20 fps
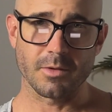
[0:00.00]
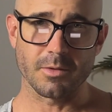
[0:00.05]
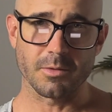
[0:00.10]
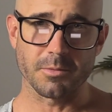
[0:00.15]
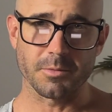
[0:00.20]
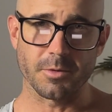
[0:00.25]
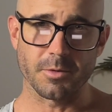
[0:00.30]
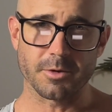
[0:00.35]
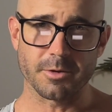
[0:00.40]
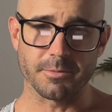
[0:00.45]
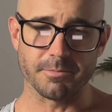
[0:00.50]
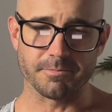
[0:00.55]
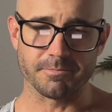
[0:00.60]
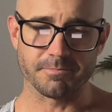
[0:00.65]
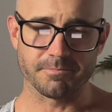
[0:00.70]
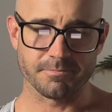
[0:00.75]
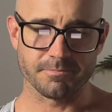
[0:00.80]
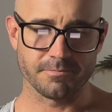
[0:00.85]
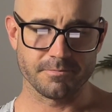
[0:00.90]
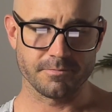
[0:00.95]
Welcome.
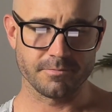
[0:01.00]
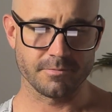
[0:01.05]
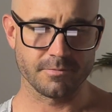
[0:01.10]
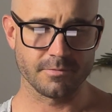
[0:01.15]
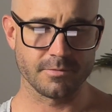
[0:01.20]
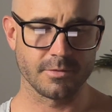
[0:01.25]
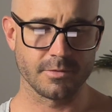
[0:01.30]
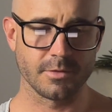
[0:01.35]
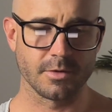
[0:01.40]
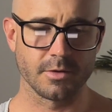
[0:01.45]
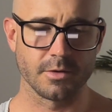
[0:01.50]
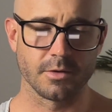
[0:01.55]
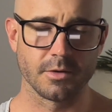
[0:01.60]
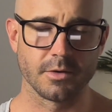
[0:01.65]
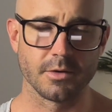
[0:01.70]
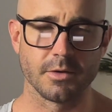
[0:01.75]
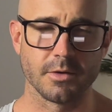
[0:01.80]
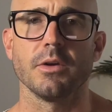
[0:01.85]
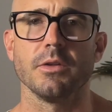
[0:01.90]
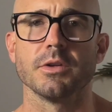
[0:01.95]

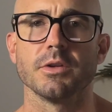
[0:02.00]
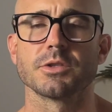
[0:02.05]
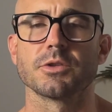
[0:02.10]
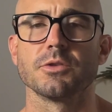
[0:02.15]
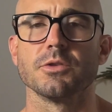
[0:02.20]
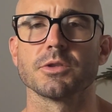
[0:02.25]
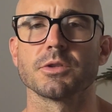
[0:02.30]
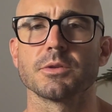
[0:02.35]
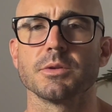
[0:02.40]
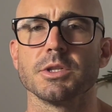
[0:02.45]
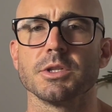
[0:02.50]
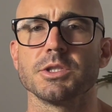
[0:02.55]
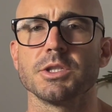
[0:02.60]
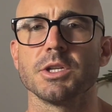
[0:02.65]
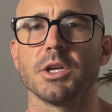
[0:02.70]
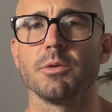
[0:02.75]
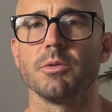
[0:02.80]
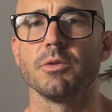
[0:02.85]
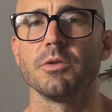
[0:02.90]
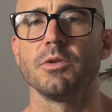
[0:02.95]
In this course, I'm going to
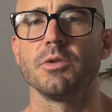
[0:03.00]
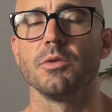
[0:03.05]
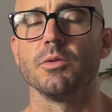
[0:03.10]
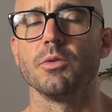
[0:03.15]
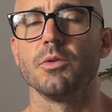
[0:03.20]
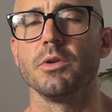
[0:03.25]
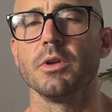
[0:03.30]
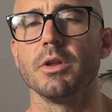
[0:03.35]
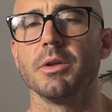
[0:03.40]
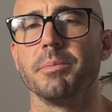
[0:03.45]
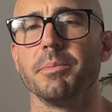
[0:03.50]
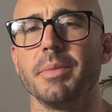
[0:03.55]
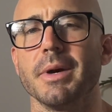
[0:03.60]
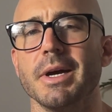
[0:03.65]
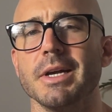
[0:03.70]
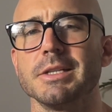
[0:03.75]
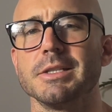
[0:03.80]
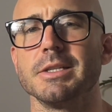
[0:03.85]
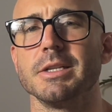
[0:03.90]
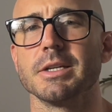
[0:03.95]
share with you all the
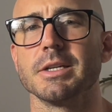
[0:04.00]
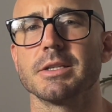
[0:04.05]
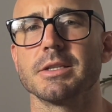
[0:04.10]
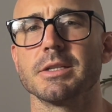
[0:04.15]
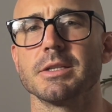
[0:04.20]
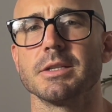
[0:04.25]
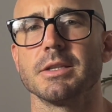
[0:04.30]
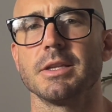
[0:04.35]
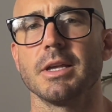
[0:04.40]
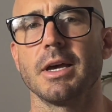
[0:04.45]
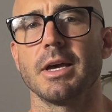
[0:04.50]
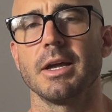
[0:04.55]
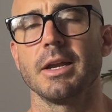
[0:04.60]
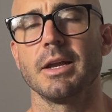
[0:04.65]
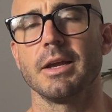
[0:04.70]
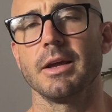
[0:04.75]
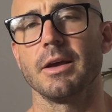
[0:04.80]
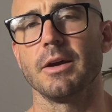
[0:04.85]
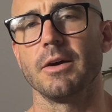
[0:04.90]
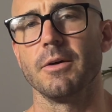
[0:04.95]
basics that
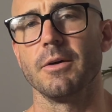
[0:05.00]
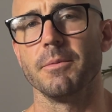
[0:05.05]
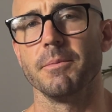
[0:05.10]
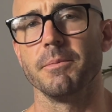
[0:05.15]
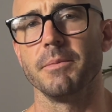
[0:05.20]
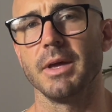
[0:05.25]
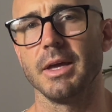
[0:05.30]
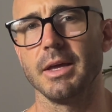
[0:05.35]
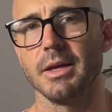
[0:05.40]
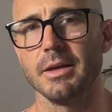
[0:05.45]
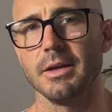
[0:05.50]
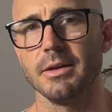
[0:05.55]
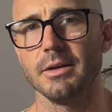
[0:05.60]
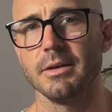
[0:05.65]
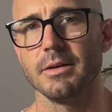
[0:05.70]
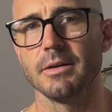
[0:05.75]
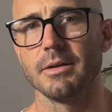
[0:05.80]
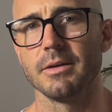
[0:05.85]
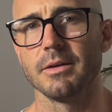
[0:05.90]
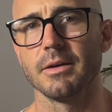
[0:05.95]
help
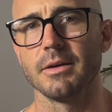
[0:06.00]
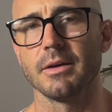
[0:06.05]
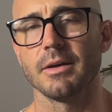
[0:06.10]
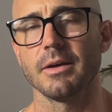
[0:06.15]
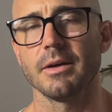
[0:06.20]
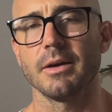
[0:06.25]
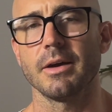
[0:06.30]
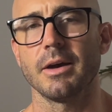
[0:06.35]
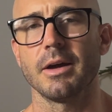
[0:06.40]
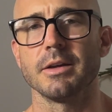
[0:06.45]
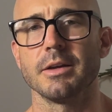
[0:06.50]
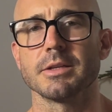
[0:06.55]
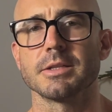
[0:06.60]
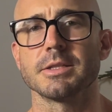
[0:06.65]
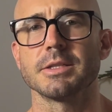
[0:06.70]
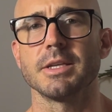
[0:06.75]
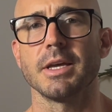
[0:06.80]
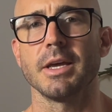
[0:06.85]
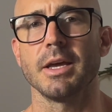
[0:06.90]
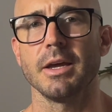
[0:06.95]
me
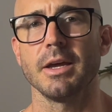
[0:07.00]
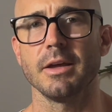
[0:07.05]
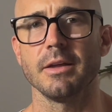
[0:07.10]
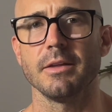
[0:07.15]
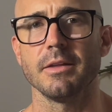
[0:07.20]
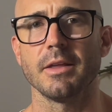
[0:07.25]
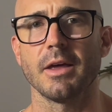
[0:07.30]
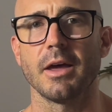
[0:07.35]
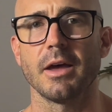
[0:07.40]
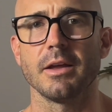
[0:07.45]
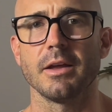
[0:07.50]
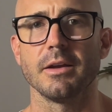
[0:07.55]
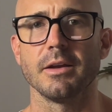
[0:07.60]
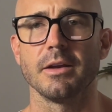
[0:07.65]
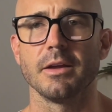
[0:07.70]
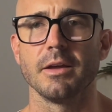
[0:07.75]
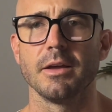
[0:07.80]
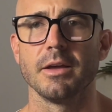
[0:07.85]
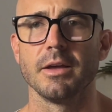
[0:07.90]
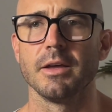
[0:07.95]
understand that
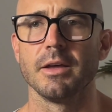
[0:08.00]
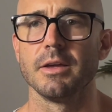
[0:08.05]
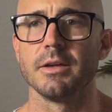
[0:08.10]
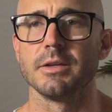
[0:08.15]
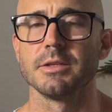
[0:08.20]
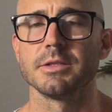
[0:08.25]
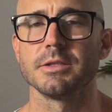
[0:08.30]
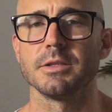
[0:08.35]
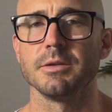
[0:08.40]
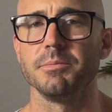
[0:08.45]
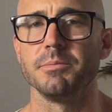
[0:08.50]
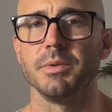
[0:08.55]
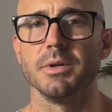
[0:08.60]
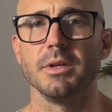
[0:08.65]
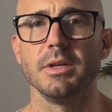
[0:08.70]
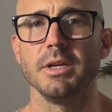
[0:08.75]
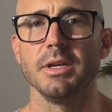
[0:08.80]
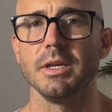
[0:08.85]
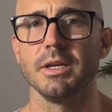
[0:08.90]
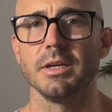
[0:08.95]

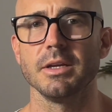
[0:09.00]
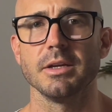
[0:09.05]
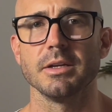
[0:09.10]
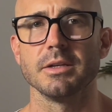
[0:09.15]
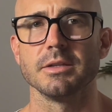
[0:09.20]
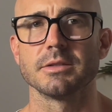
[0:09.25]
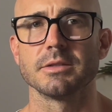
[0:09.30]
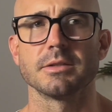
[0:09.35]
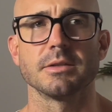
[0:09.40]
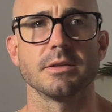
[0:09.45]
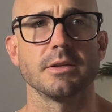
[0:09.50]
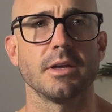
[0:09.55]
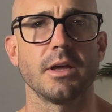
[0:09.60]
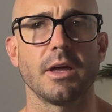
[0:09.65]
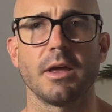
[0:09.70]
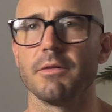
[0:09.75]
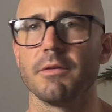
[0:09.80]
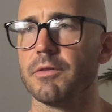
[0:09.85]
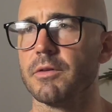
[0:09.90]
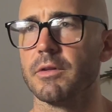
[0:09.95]
stability is
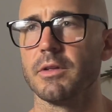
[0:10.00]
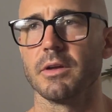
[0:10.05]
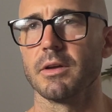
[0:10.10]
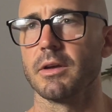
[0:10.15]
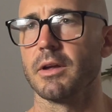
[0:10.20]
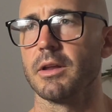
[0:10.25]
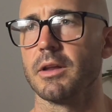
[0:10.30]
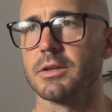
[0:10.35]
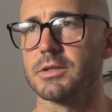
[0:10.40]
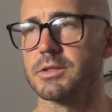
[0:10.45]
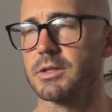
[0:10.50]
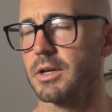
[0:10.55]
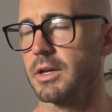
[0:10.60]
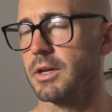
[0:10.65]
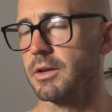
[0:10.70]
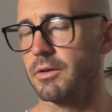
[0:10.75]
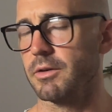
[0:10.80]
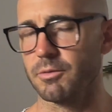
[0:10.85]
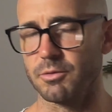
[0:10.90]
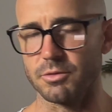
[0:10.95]
everything, and
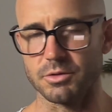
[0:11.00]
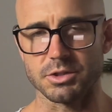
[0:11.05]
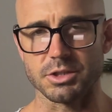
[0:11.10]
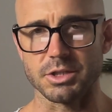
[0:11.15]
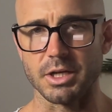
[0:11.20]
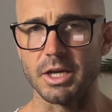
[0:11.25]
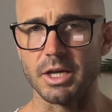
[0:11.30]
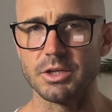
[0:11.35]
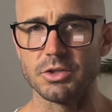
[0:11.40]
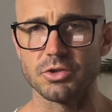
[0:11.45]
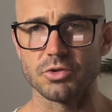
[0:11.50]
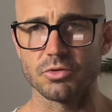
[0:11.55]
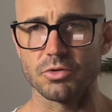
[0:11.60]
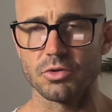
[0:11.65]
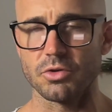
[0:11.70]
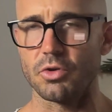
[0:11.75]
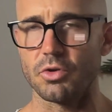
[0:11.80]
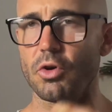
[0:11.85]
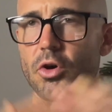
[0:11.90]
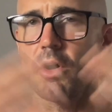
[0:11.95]
it will change your
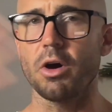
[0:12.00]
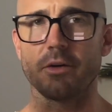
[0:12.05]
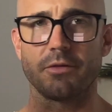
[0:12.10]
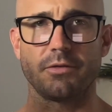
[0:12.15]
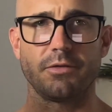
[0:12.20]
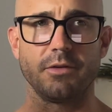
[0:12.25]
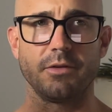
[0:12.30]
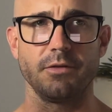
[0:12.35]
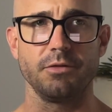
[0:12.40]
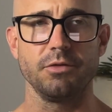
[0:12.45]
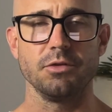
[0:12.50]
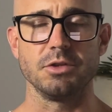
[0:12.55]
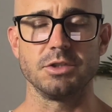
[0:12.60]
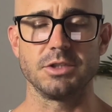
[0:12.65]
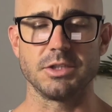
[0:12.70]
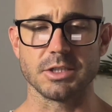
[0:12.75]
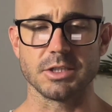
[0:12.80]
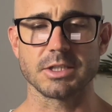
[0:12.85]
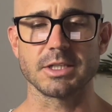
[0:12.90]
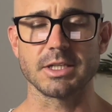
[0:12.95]
life if you
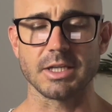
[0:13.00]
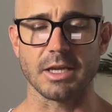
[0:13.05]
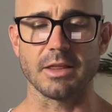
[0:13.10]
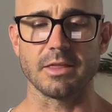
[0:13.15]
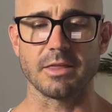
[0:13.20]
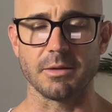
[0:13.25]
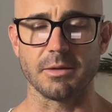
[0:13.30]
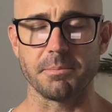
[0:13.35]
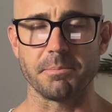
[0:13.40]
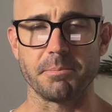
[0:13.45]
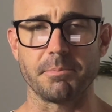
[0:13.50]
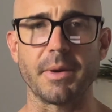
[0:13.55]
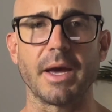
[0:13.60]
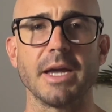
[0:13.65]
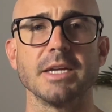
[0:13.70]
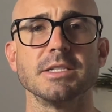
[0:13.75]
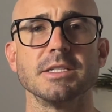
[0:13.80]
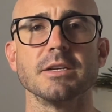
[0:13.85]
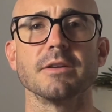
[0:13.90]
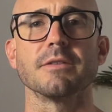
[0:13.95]
just get the
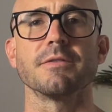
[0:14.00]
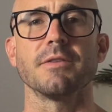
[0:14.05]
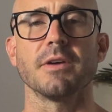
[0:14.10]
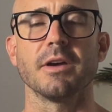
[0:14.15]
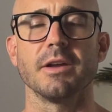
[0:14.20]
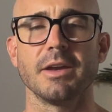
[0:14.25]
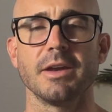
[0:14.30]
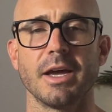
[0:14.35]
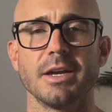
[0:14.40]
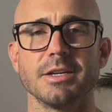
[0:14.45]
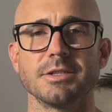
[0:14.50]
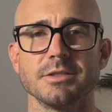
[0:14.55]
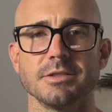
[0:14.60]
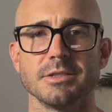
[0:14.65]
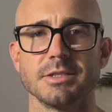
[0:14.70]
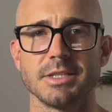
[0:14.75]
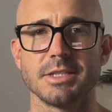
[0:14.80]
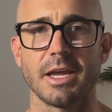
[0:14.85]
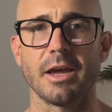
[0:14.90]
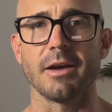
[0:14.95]
basic
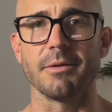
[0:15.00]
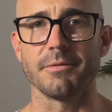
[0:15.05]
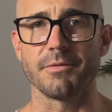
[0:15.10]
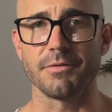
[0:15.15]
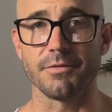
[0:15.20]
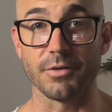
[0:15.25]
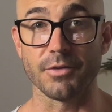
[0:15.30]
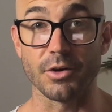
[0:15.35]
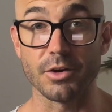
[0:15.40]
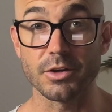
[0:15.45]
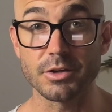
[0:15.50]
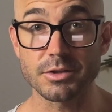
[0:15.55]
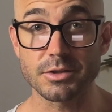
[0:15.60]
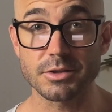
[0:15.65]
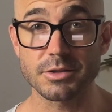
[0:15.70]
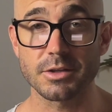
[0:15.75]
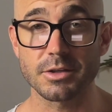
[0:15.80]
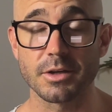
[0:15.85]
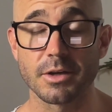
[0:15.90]
foundations down first.